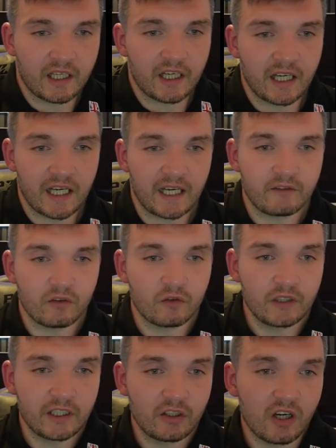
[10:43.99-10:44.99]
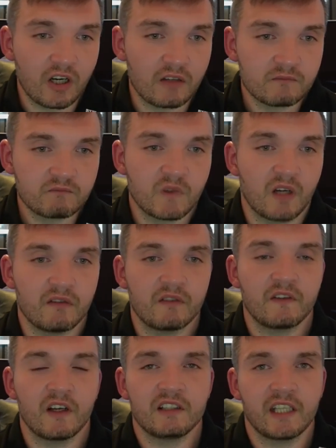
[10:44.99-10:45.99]
have already got over
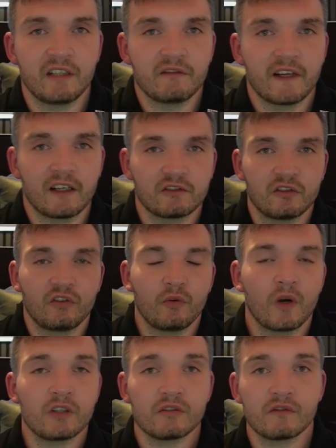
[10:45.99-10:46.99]
13,200